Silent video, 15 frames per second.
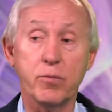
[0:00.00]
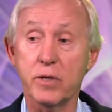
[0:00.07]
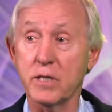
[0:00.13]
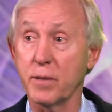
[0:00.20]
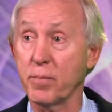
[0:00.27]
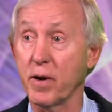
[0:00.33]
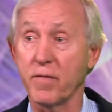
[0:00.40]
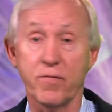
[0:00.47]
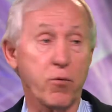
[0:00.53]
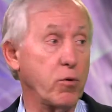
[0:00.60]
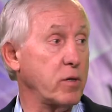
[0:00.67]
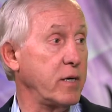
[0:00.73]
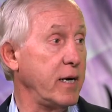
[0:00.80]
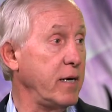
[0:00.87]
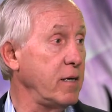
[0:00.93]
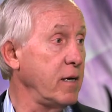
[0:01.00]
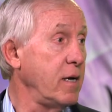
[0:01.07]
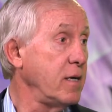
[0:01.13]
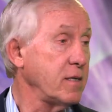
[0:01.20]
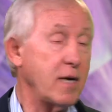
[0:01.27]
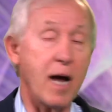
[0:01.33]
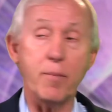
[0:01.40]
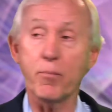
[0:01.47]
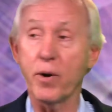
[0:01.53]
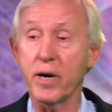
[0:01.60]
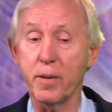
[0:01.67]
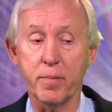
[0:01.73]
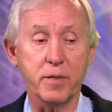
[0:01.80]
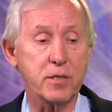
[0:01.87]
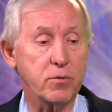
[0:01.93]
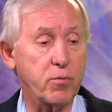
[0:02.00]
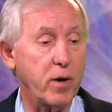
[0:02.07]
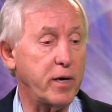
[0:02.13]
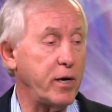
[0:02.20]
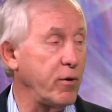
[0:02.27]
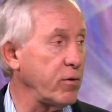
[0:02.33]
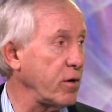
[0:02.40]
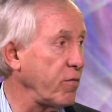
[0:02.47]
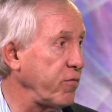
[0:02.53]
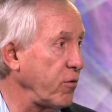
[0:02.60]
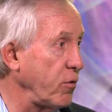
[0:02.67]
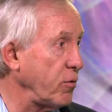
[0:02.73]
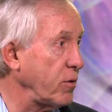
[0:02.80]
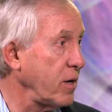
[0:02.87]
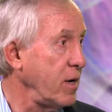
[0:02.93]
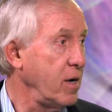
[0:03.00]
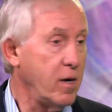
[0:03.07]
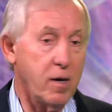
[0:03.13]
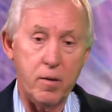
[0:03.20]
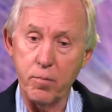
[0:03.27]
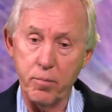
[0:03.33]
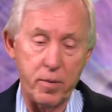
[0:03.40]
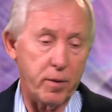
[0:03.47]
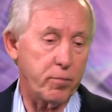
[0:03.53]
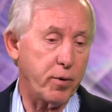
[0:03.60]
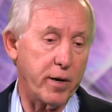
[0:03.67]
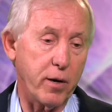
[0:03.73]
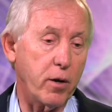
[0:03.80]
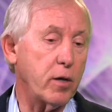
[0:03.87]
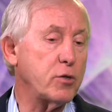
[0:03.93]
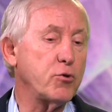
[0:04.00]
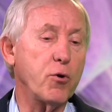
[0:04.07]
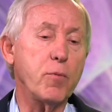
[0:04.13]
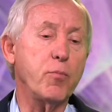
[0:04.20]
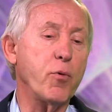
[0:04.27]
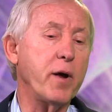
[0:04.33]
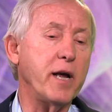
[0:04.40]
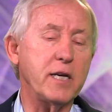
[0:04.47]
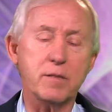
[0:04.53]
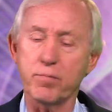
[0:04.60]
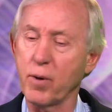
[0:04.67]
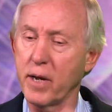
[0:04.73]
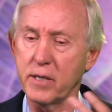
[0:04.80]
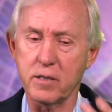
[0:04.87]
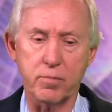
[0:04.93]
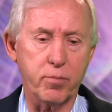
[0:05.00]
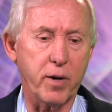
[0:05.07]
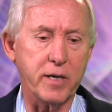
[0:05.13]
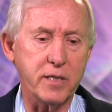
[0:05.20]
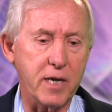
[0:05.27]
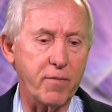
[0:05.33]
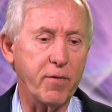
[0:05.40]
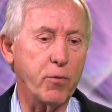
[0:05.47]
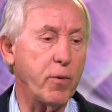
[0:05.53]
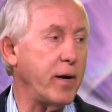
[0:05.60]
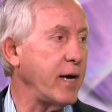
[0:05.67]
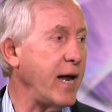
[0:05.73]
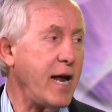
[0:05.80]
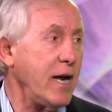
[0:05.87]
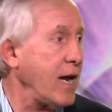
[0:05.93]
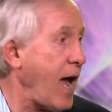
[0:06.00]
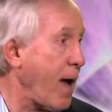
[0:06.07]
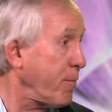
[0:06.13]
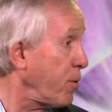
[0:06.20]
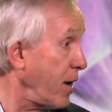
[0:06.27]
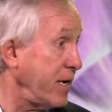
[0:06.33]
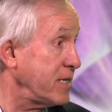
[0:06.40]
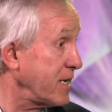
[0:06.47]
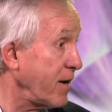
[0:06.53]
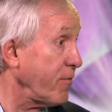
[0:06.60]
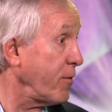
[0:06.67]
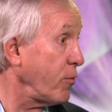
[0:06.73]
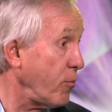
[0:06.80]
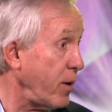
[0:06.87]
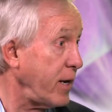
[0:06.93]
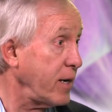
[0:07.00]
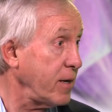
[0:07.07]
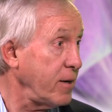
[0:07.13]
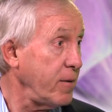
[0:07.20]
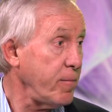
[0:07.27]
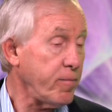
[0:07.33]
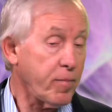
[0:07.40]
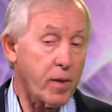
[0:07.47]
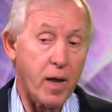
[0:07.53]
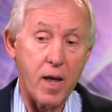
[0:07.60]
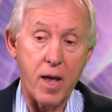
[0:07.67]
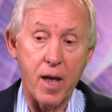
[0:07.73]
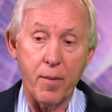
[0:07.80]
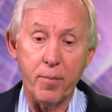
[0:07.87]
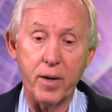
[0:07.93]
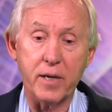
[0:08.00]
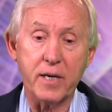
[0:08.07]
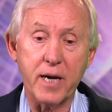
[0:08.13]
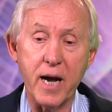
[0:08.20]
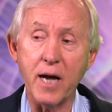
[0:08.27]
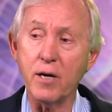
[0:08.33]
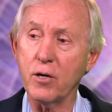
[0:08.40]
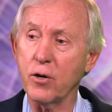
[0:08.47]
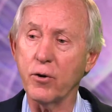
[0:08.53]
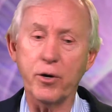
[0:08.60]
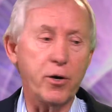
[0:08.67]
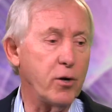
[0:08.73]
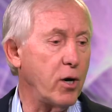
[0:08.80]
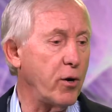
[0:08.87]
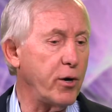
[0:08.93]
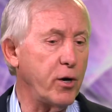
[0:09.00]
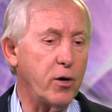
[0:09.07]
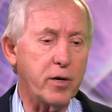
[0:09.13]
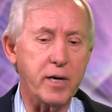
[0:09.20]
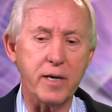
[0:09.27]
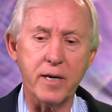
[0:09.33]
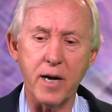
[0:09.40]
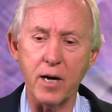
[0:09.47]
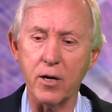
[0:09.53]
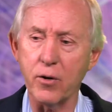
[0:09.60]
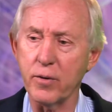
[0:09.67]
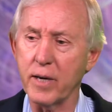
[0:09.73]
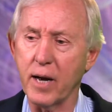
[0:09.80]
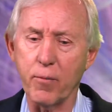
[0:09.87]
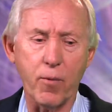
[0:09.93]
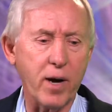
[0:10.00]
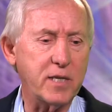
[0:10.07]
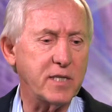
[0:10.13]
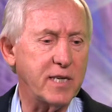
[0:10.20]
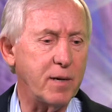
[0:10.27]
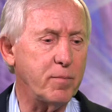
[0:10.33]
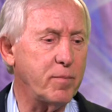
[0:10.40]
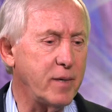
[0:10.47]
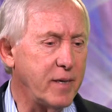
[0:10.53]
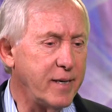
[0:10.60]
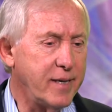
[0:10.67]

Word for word: What did he play? 14? Tom Brady missed one year in the fluke played all. Drew Brees plays plays every week. Eli plays every week. Yep. But Cutler, you know, you look at Cutler, and I watched him